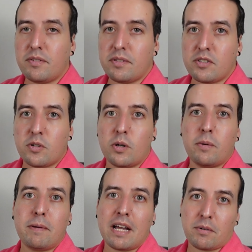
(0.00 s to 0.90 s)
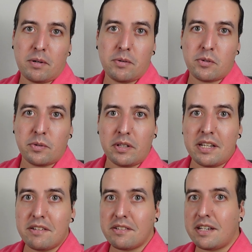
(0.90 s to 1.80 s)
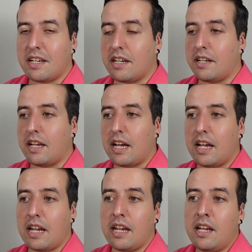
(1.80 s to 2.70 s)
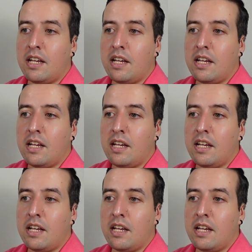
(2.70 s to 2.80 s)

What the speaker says: the store back when it was released, and I